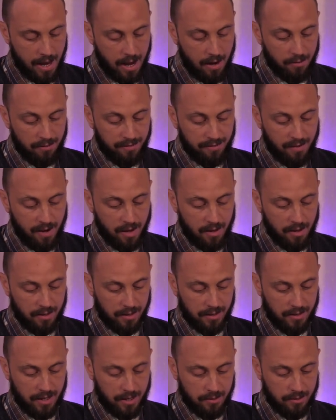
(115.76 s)
Our
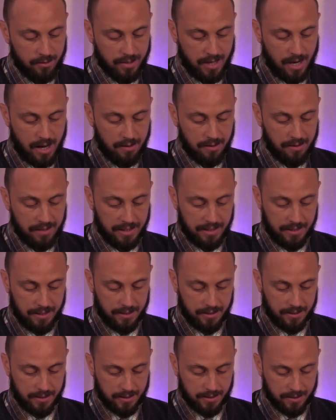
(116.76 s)
Father knows our
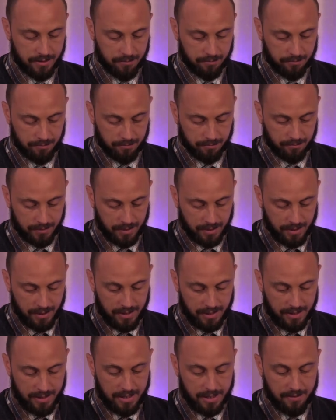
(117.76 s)
needs.
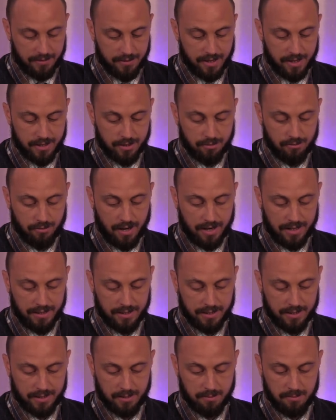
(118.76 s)
He gives us
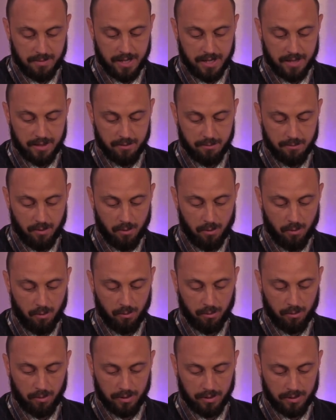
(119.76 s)
grace to meet them
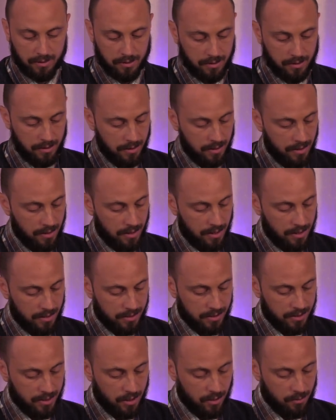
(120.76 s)
all
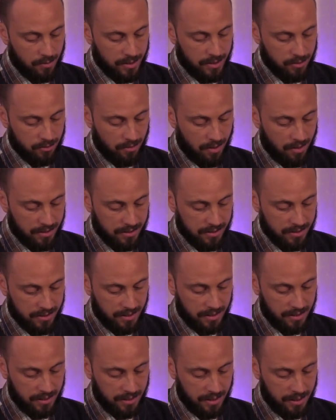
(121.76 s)
and so we
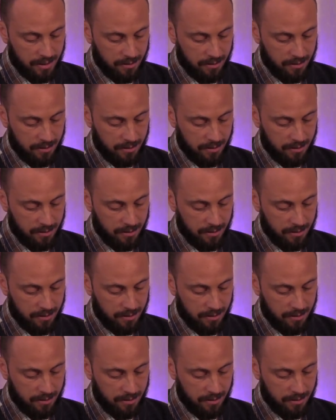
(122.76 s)
trust in